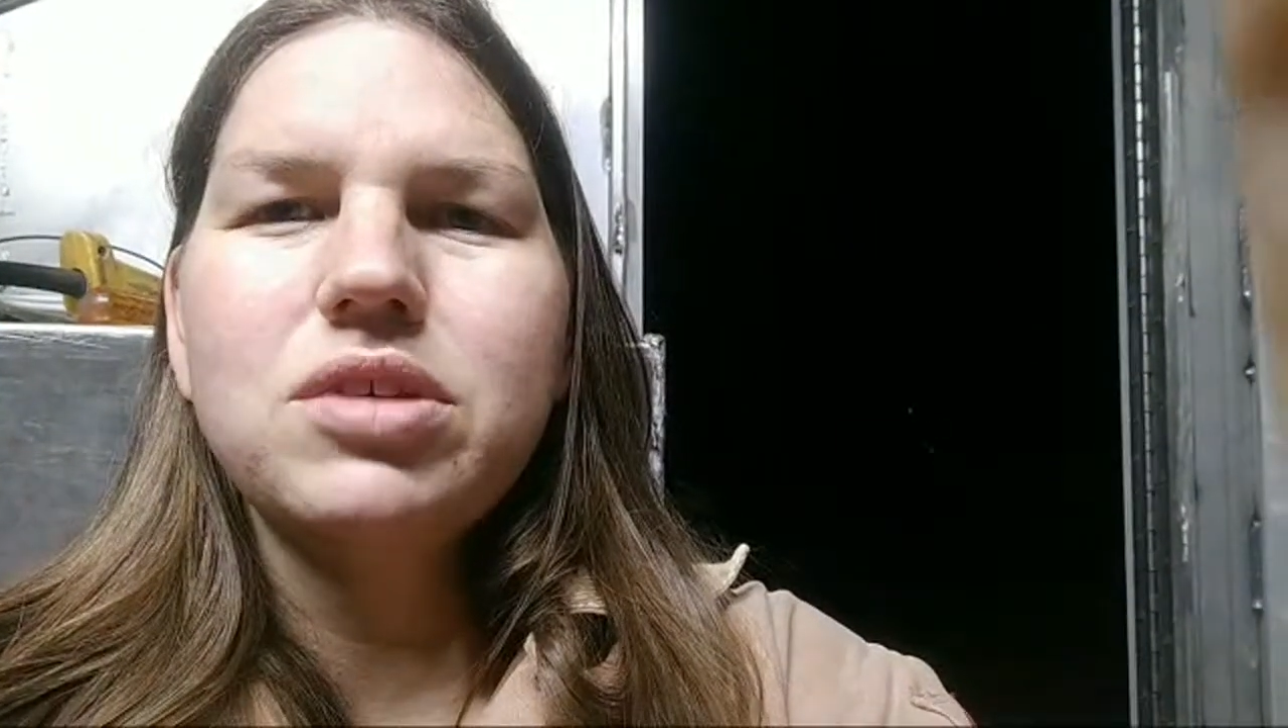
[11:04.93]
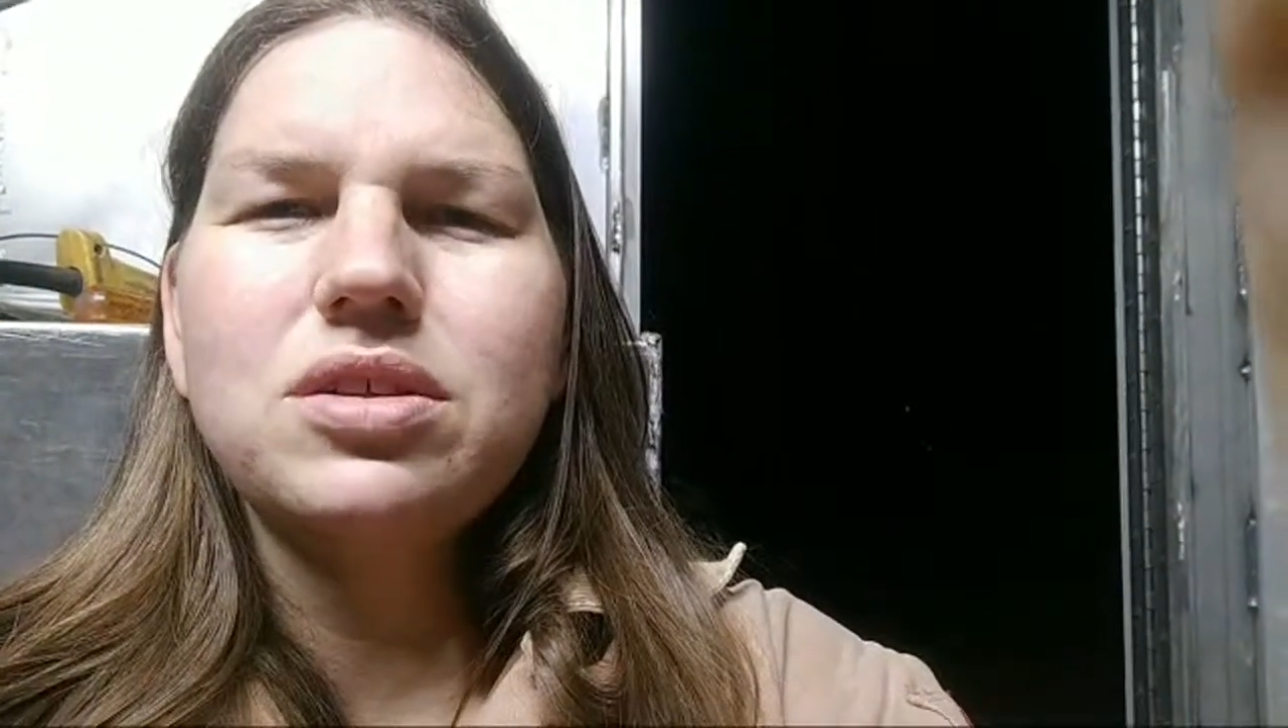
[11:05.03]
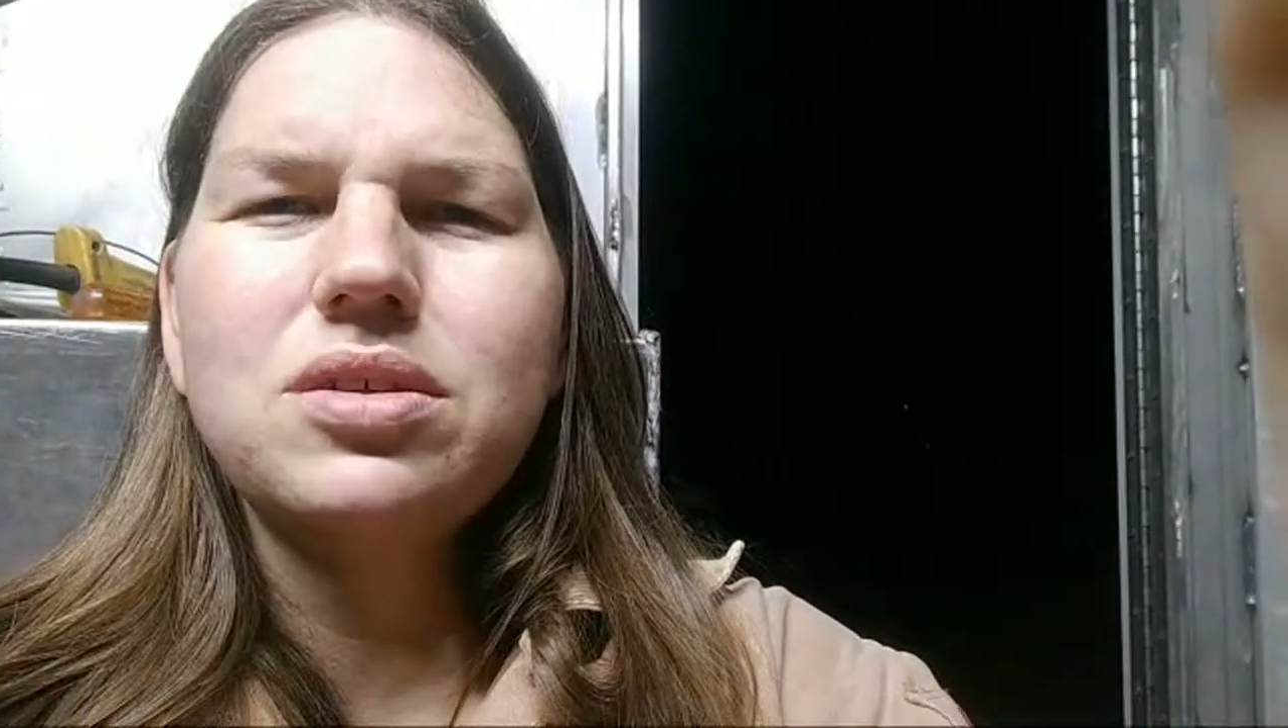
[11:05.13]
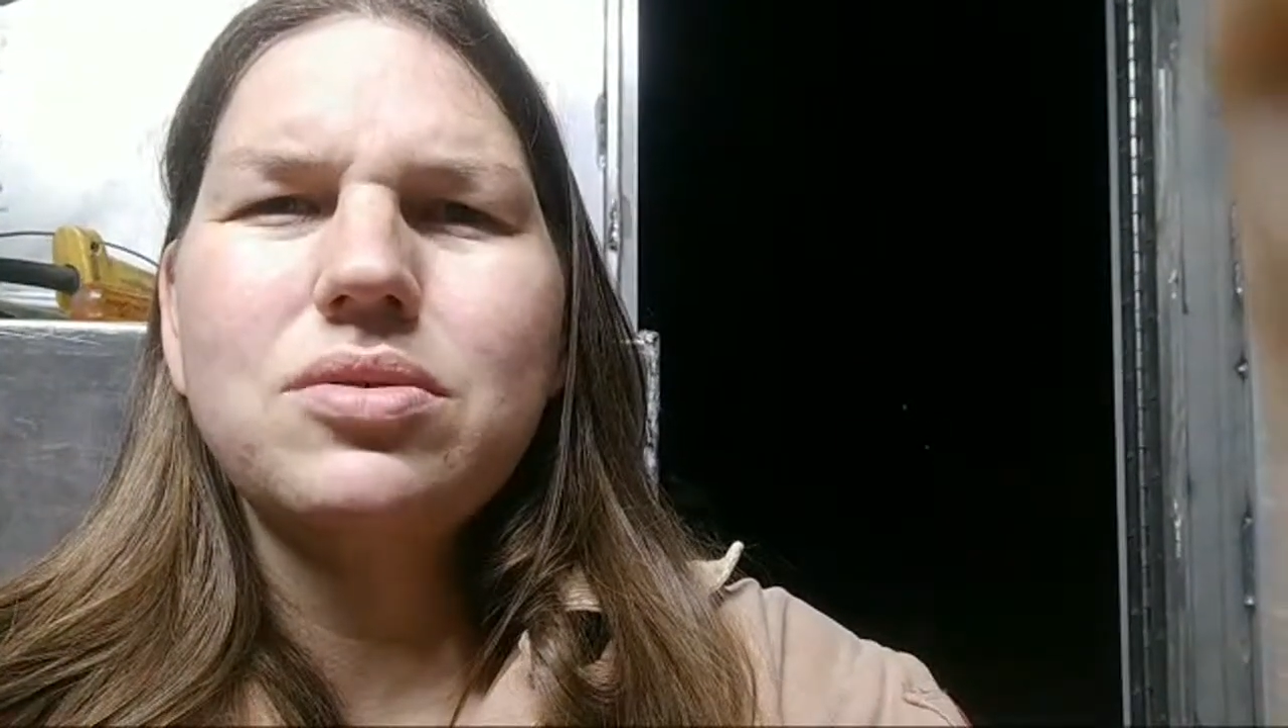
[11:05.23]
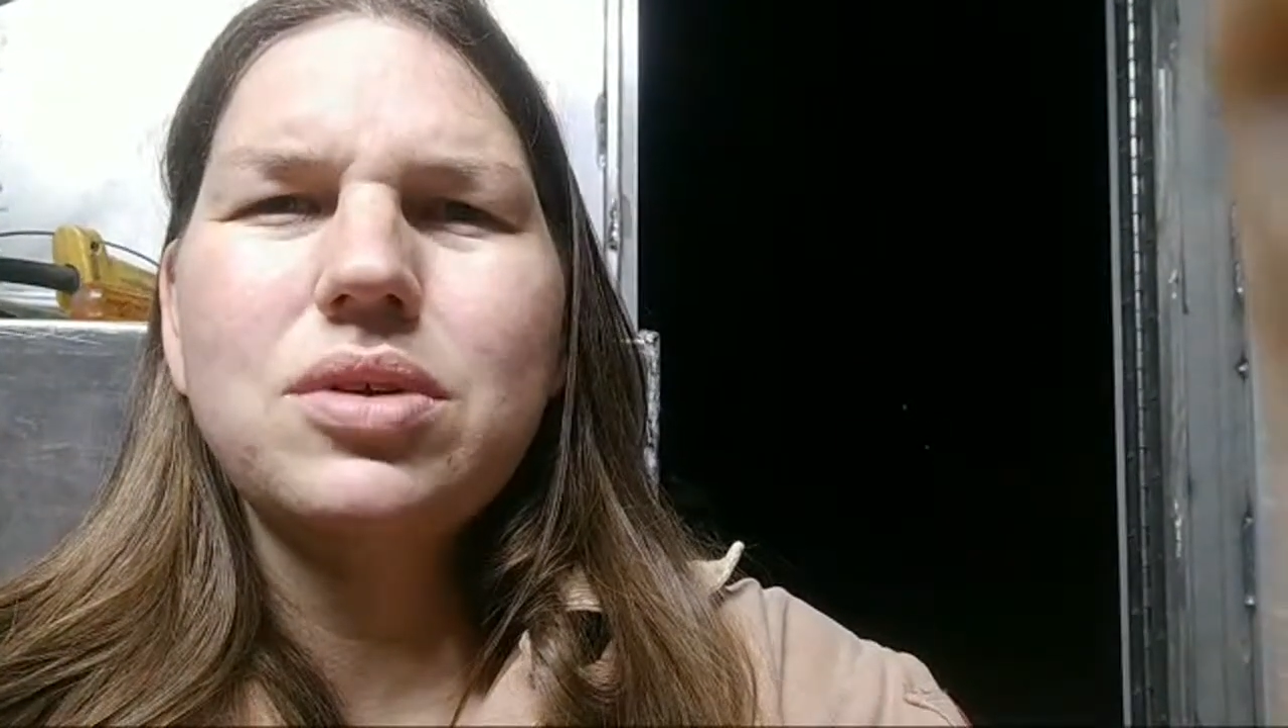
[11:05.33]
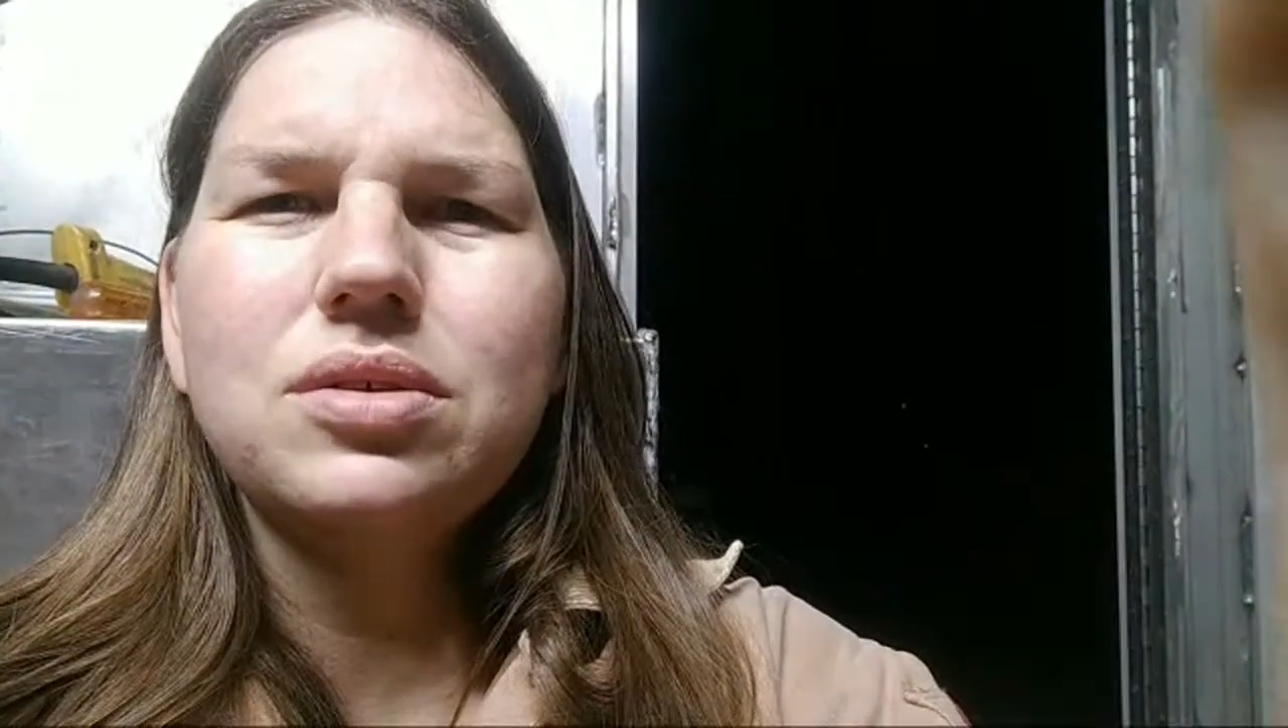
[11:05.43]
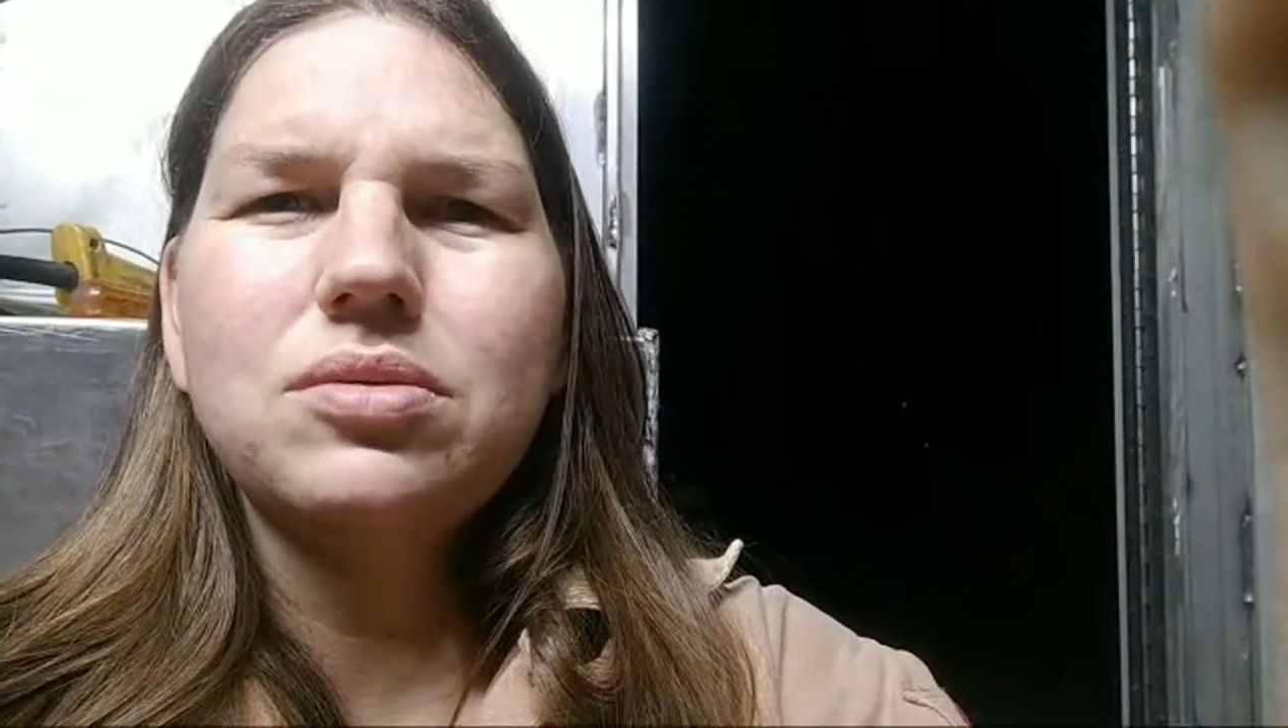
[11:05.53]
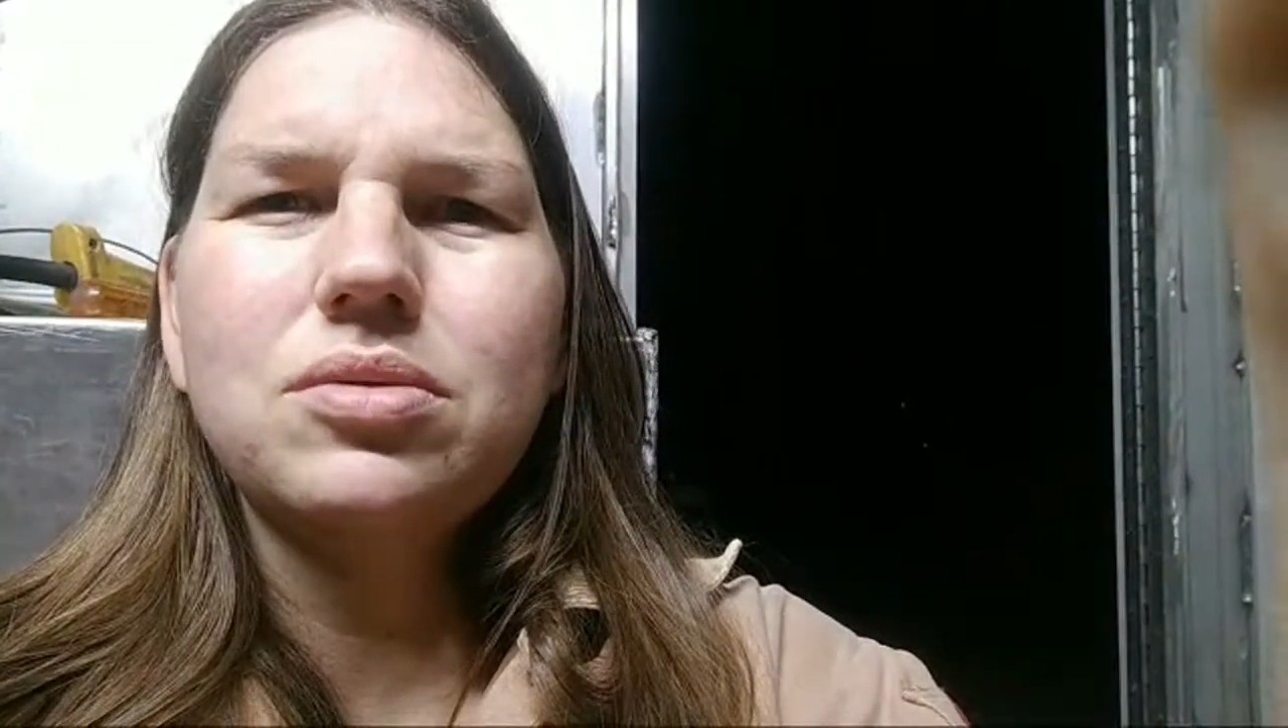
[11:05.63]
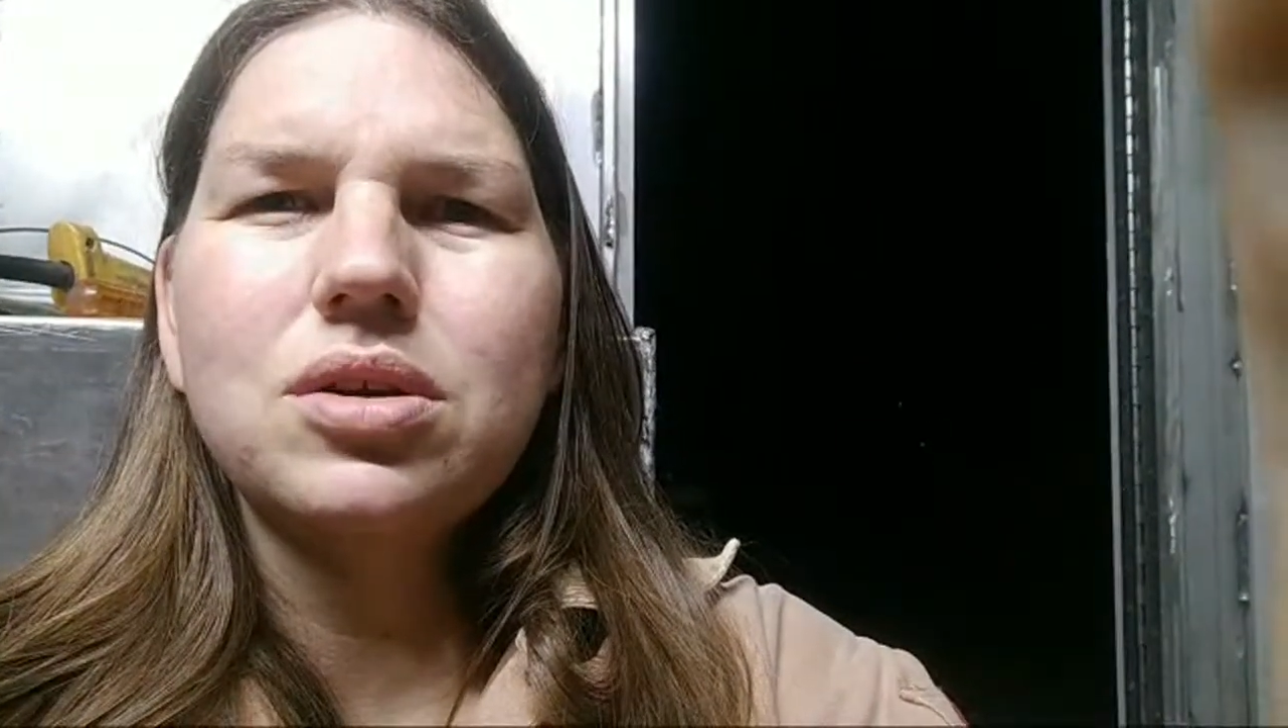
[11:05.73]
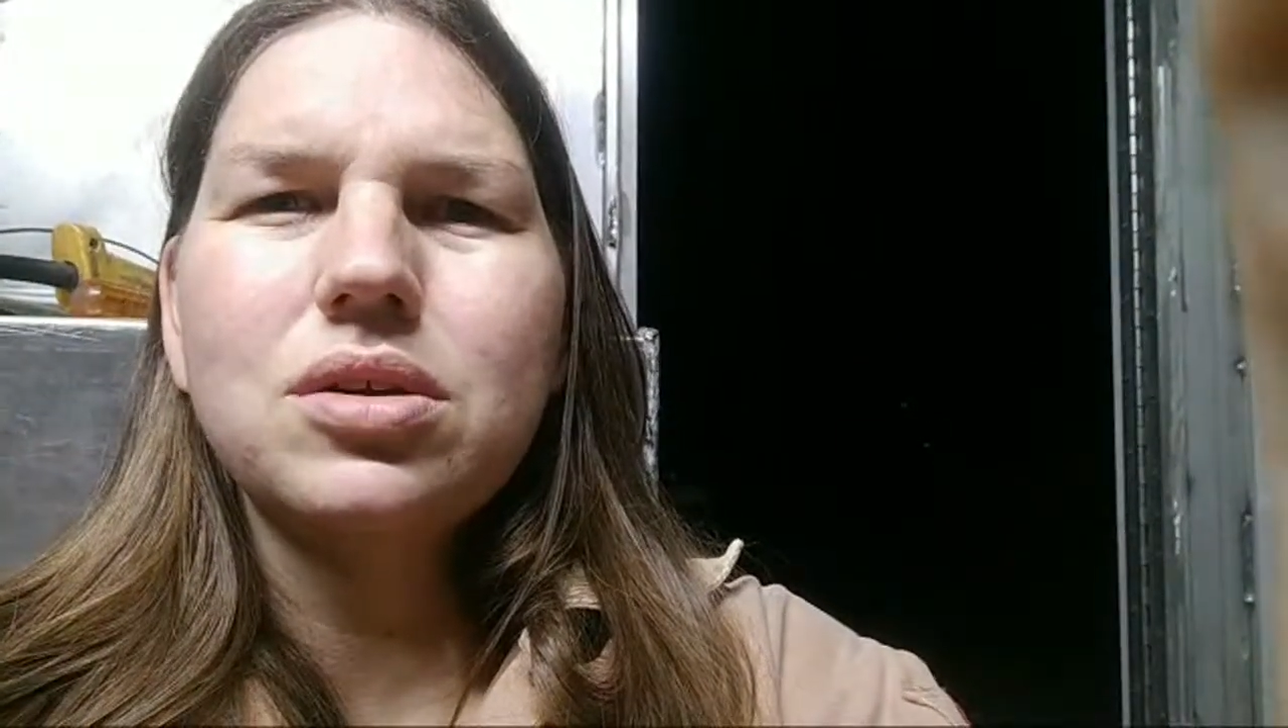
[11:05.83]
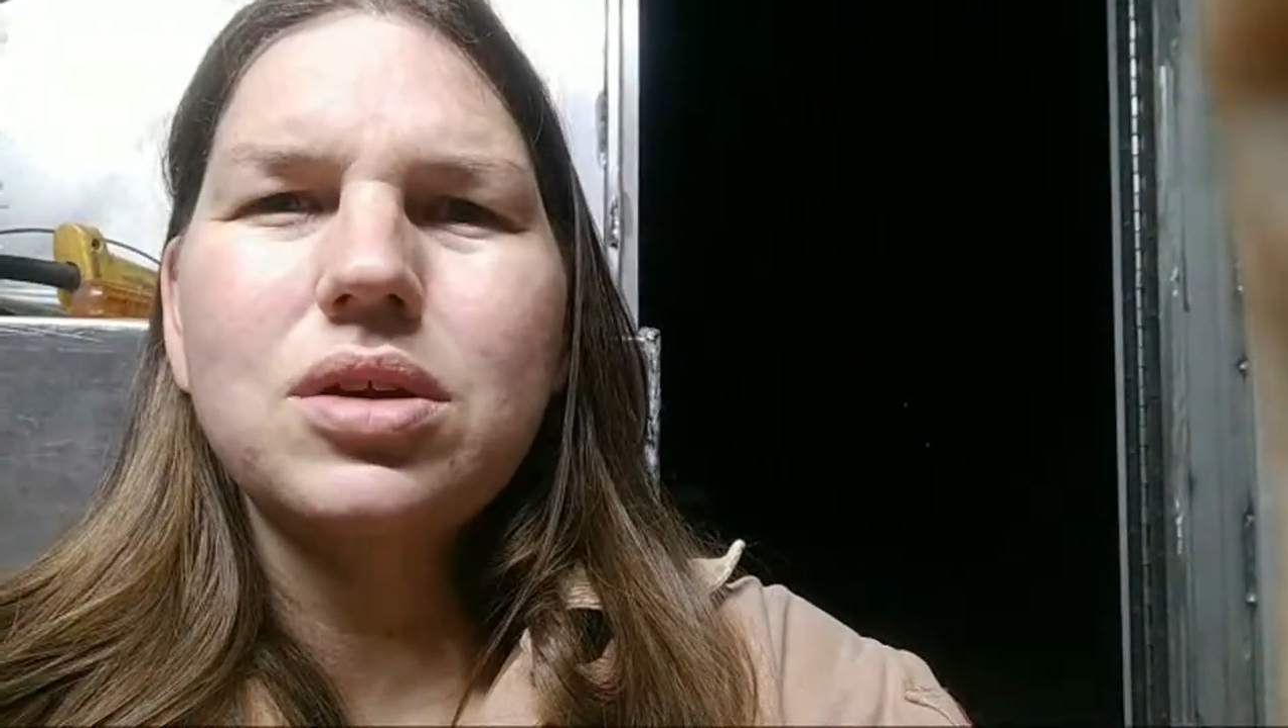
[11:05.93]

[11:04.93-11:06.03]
2 weeks of work,